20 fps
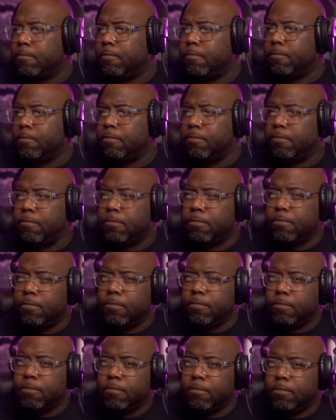
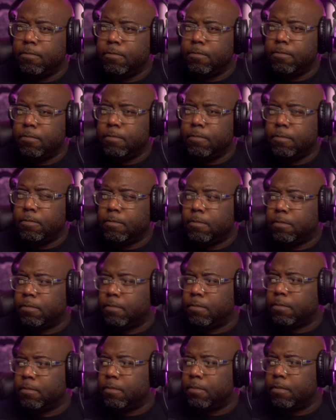
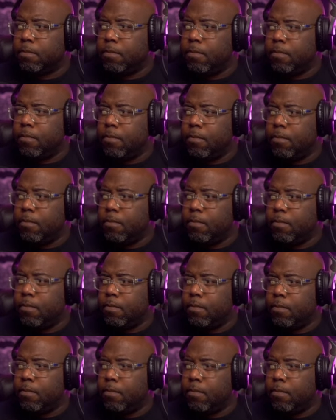
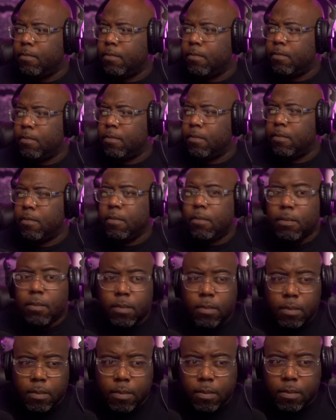
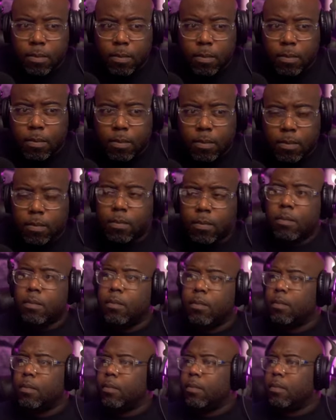
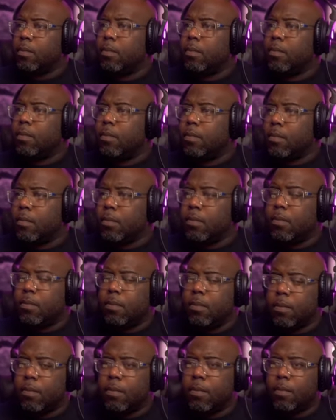
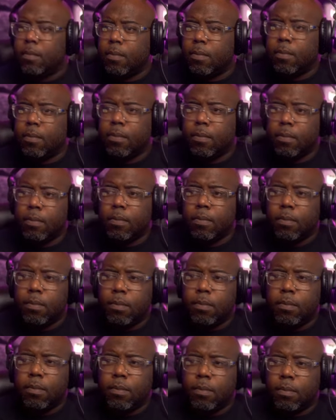
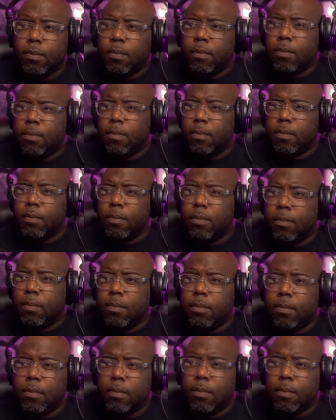This person isn't speaking.